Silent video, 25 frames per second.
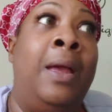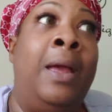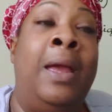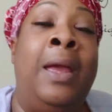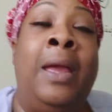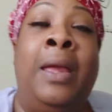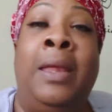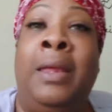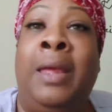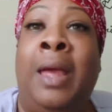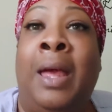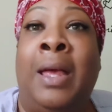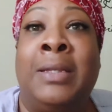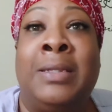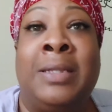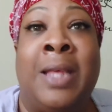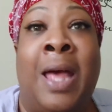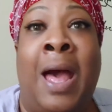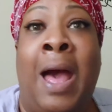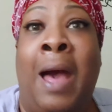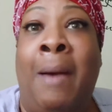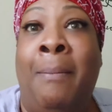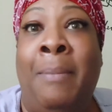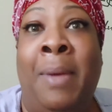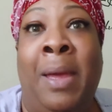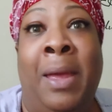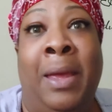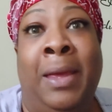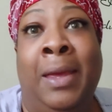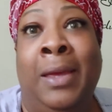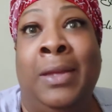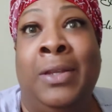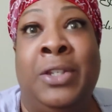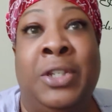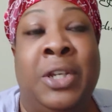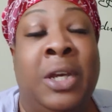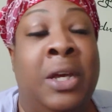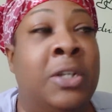And yes, I may
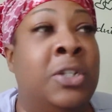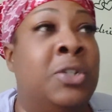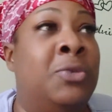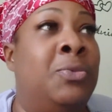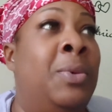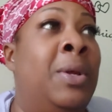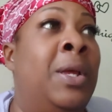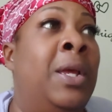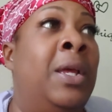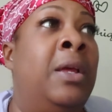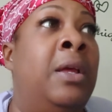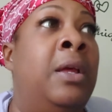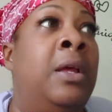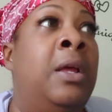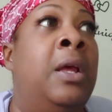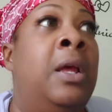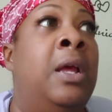get judgment.